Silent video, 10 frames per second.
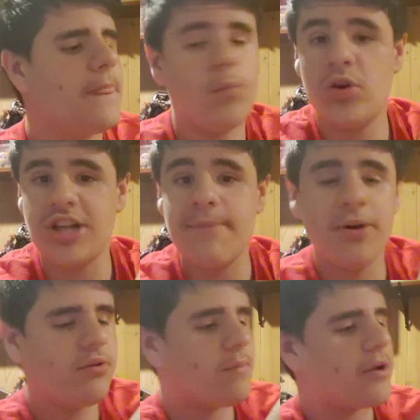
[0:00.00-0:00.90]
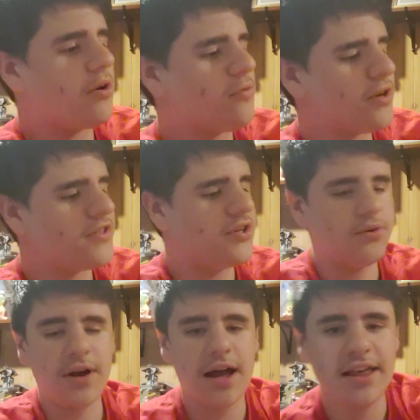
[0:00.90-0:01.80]
which I built with my girlfriend
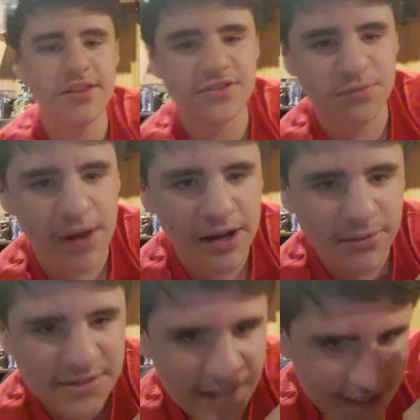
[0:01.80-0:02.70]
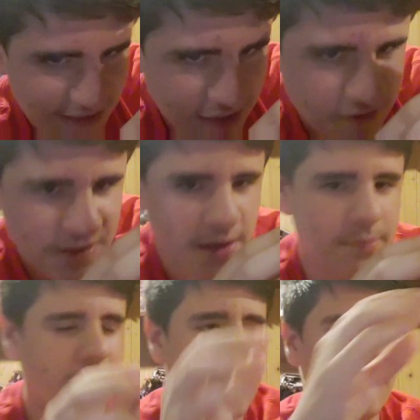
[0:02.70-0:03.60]
too. There's a Rhino inside, and then there's a
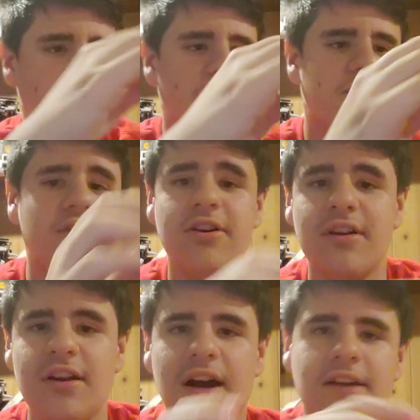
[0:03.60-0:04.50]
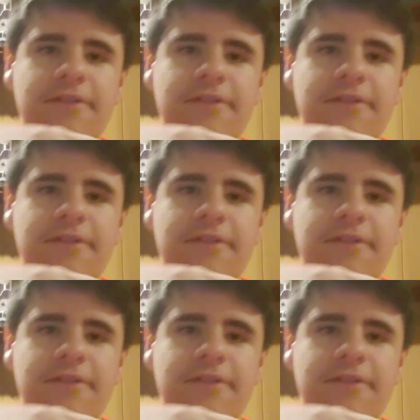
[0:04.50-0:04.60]
Black Panther on a